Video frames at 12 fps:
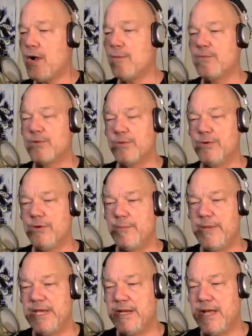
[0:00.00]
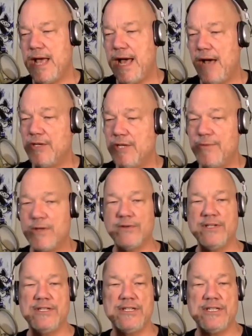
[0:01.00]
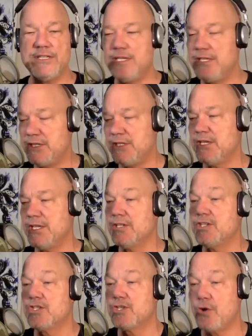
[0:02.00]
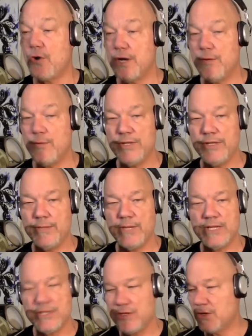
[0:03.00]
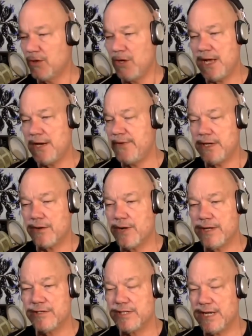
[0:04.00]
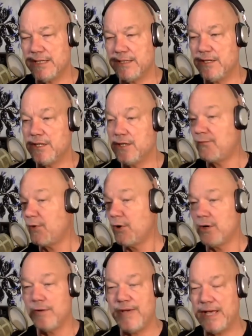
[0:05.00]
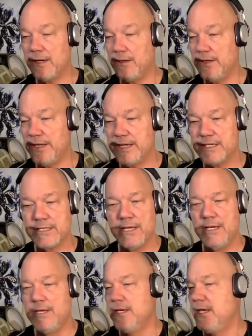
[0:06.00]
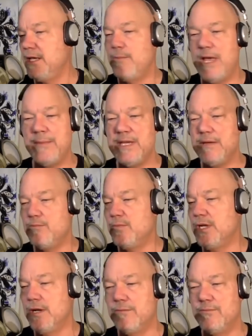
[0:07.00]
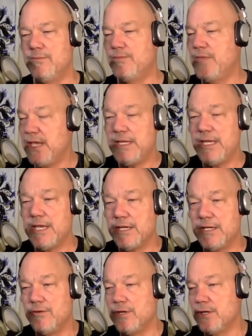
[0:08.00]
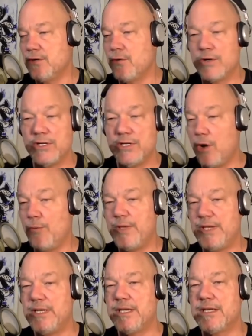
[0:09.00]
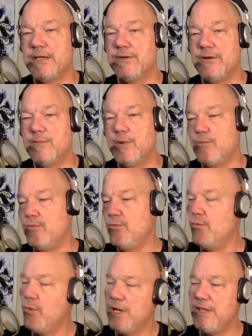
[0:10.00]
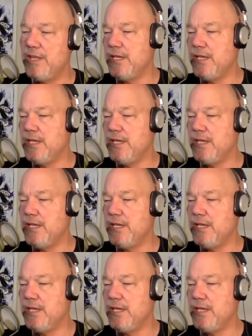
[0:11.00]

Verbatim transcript: them through. I mean, how difficult is it to get started with it? Because I know there are a lot of integrators out there that have heard of analytics and maybe, you know, think they can do it or don't think they can do it, but what do they